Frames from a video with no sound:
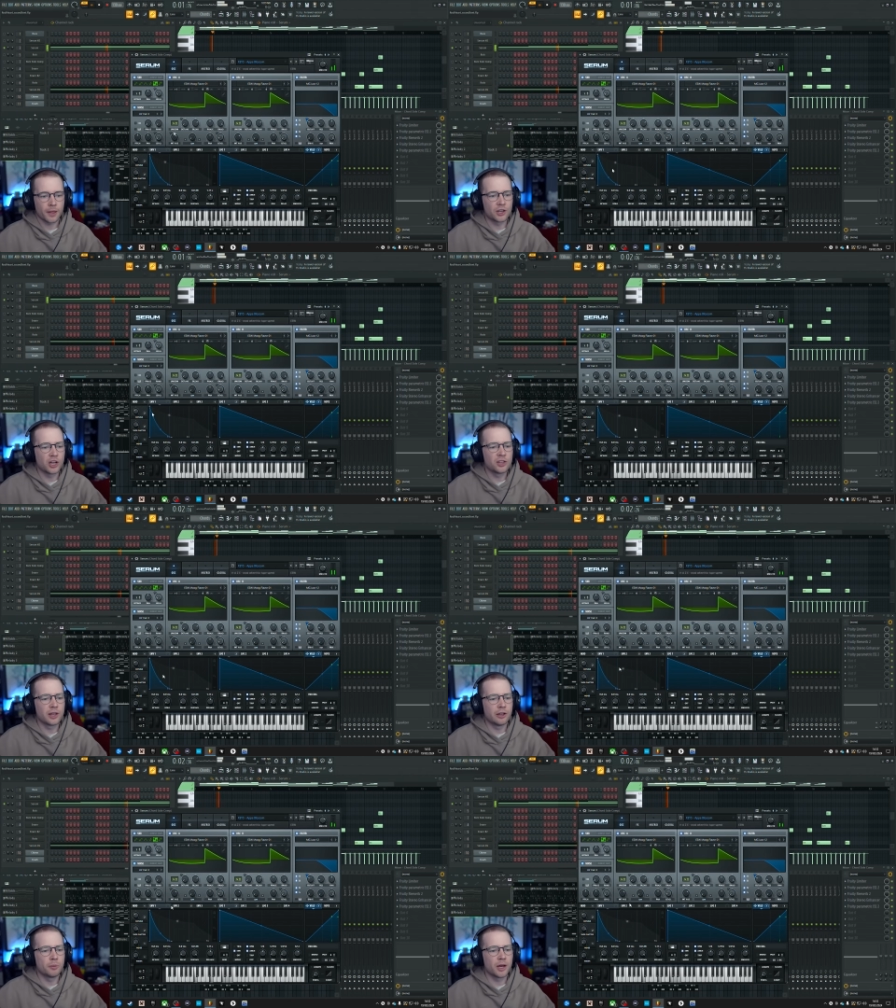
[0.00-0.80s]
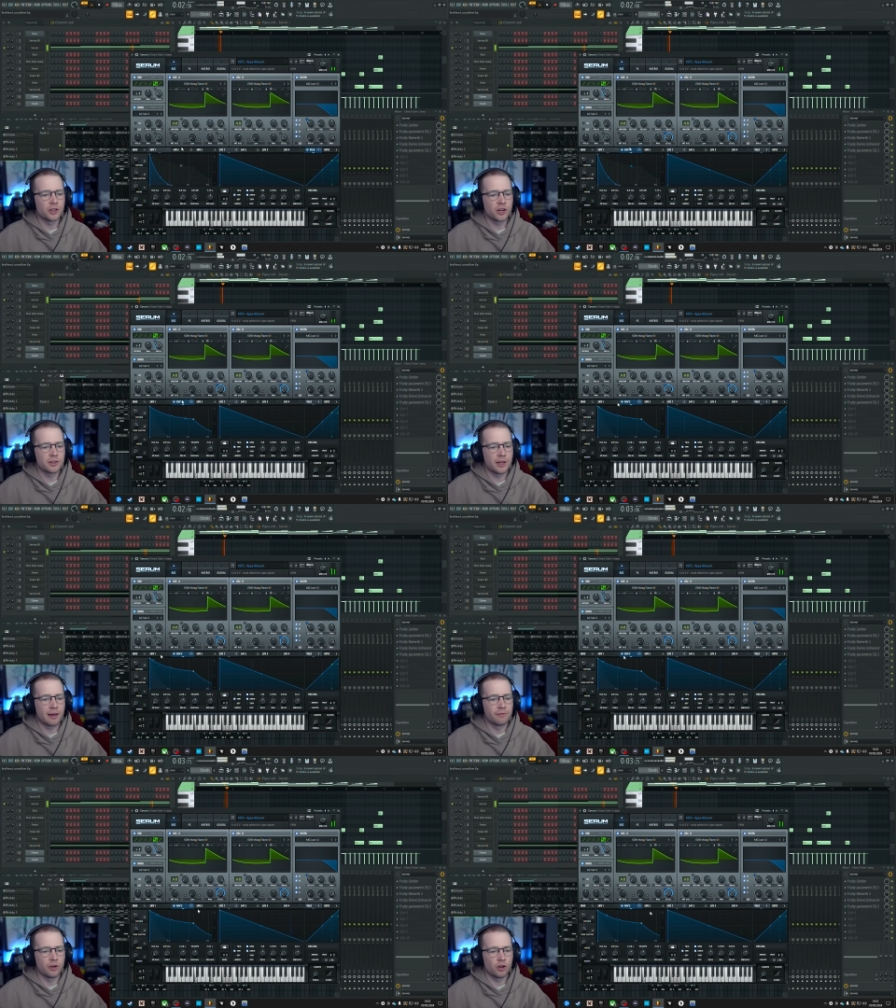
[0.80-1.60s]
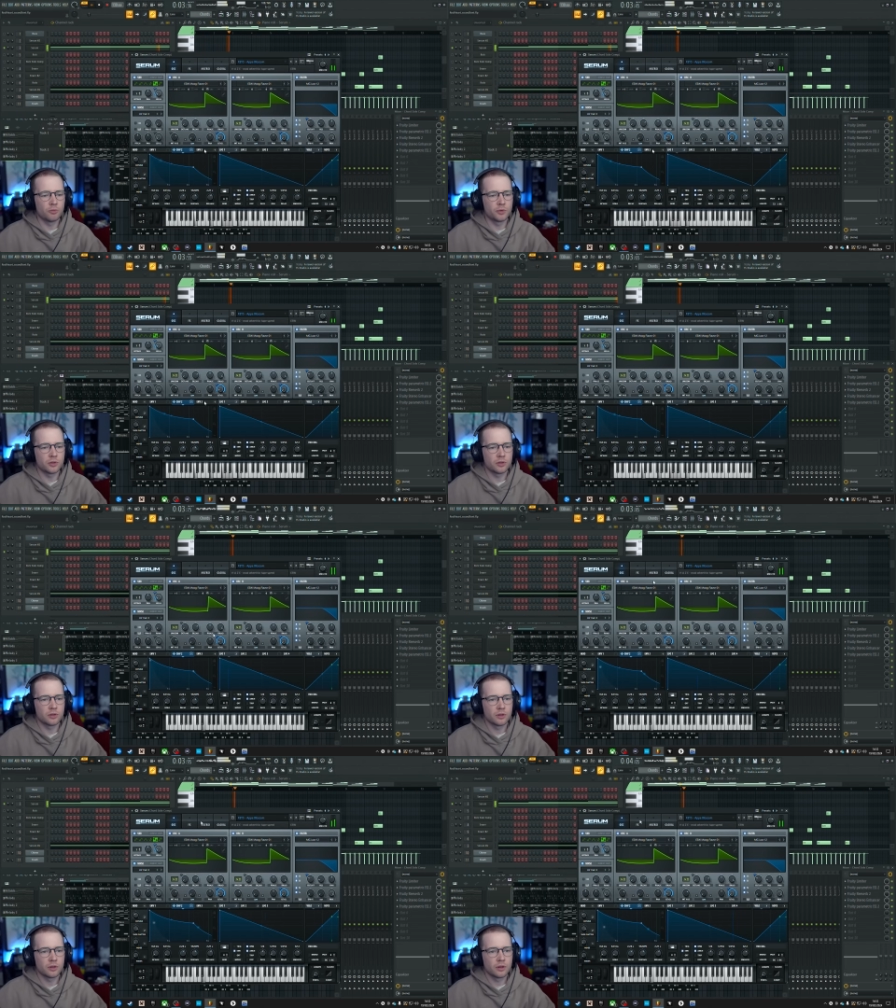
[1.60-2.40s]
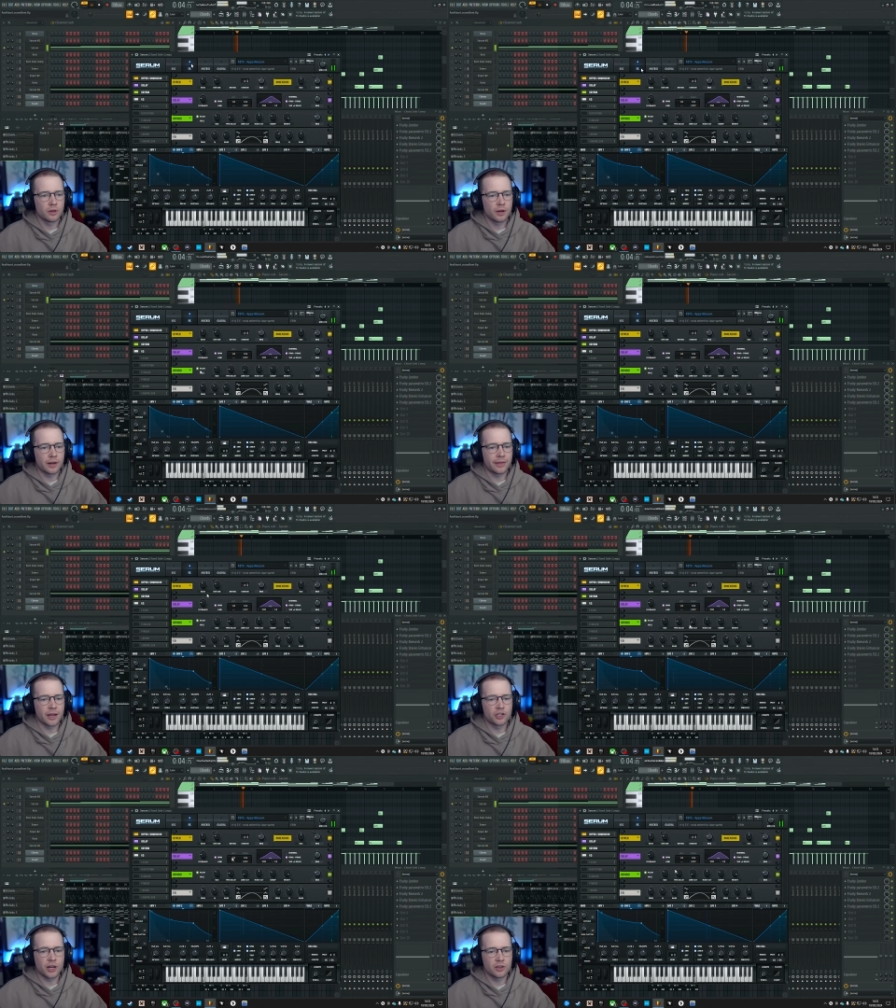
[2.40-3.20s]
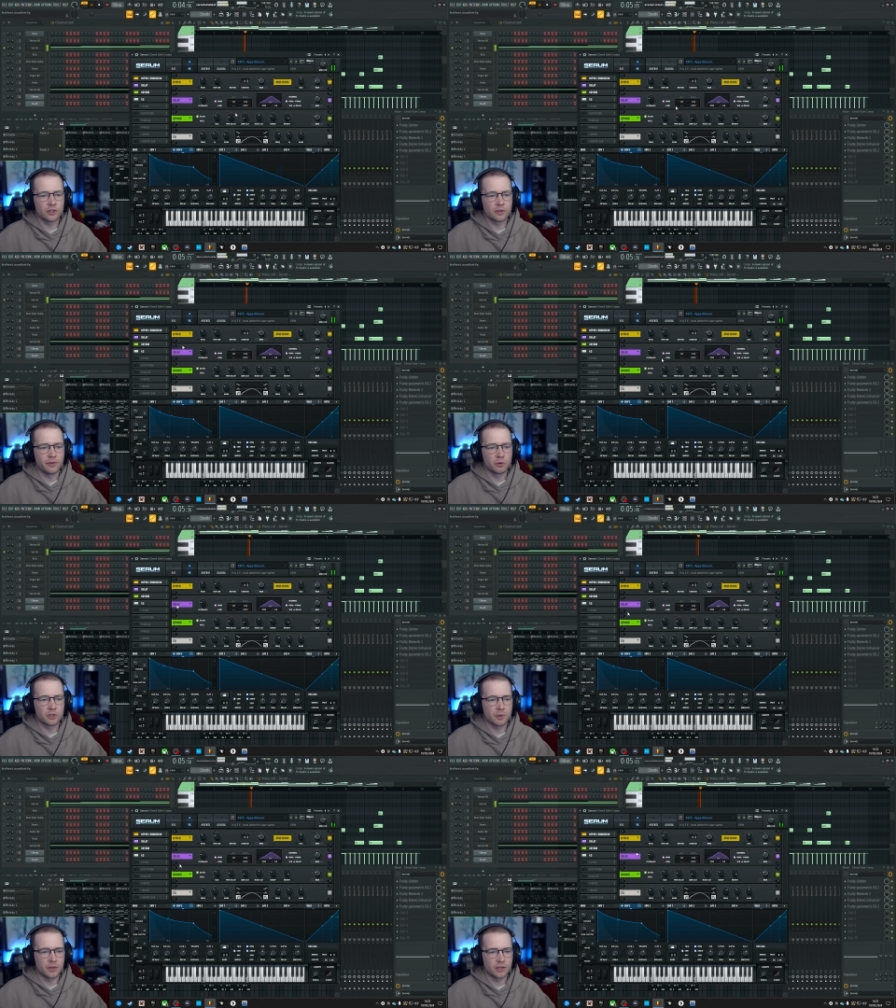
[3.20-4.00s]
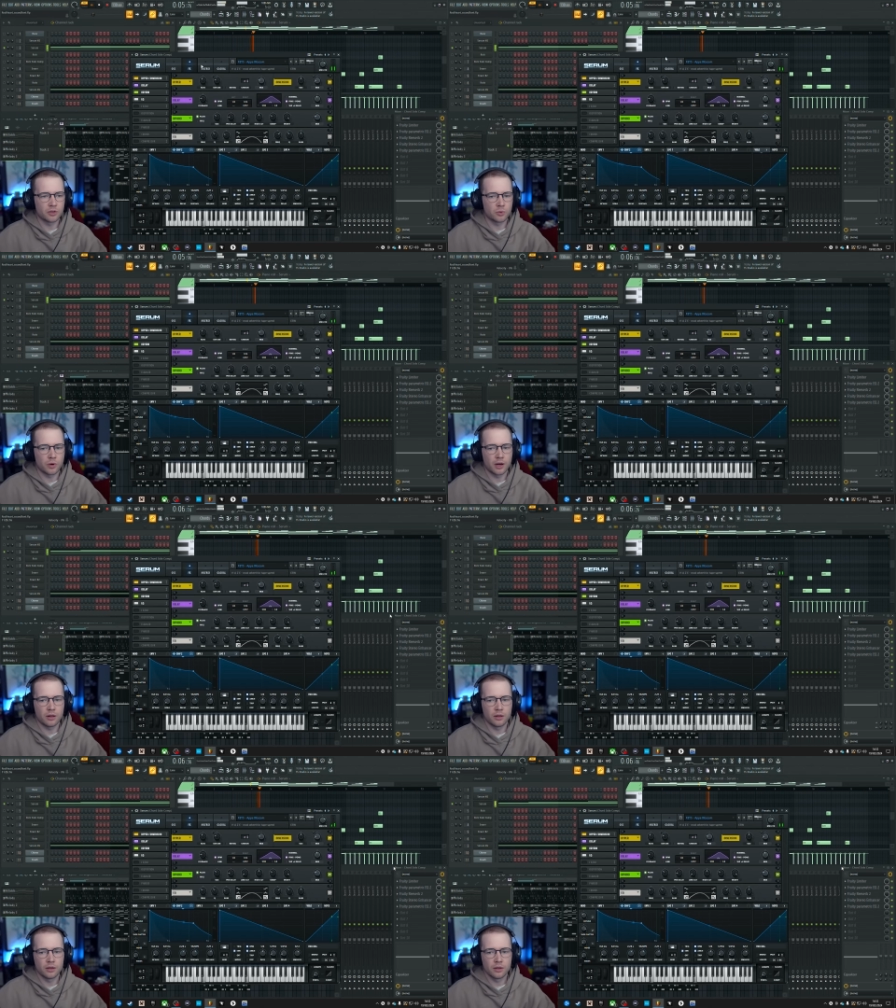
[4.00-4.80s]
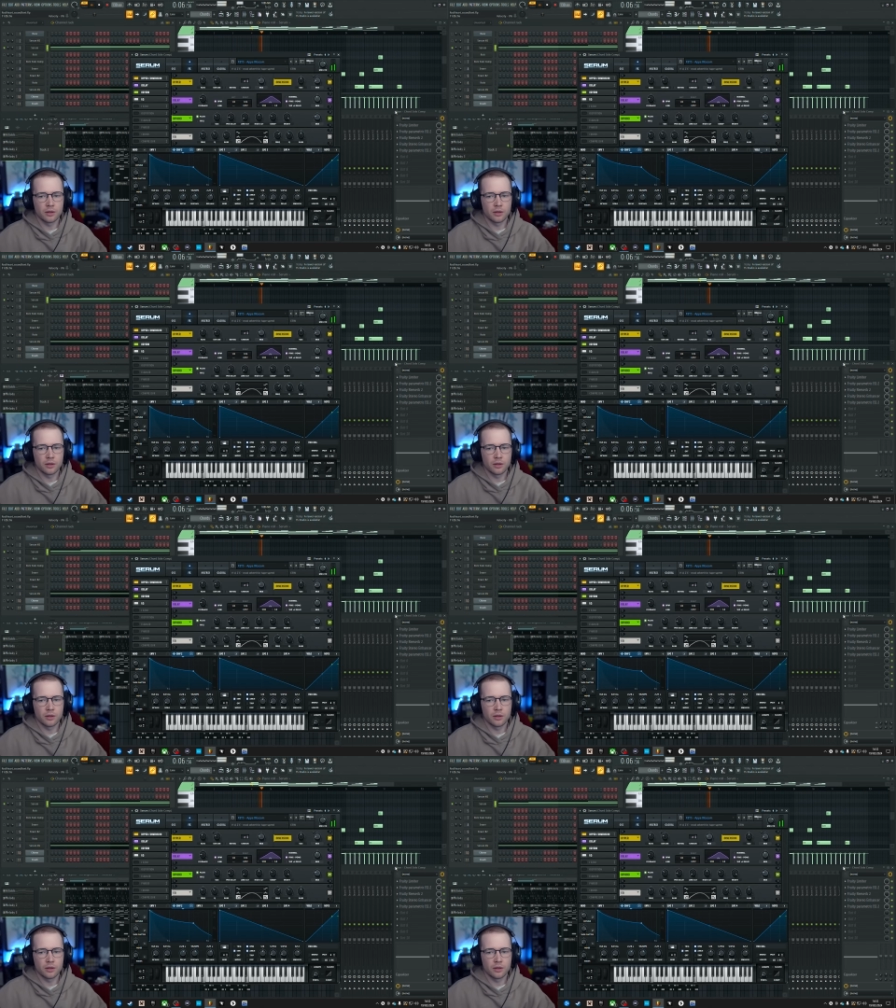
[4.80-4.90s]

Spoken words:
I changed it a little bit. I changed the envelopes. I think I changed fiddle with some of this as well.